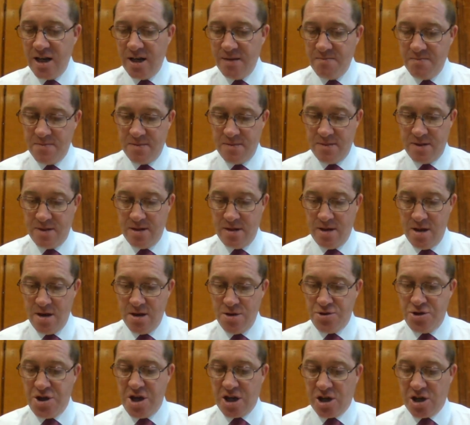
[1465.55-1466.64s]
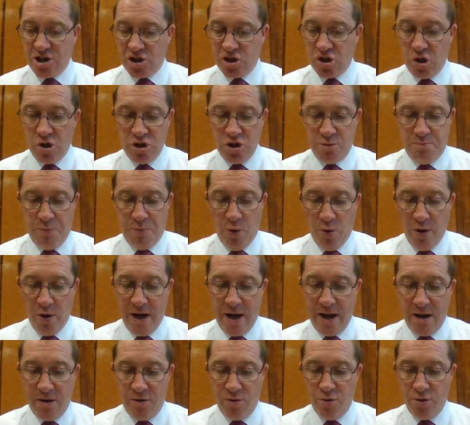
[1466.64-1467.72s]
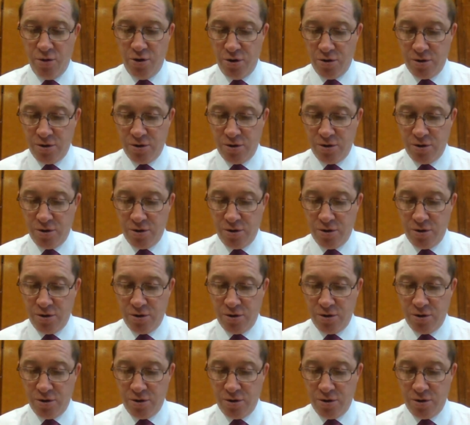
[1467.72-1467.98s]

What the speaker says: it. Thick sods bawling at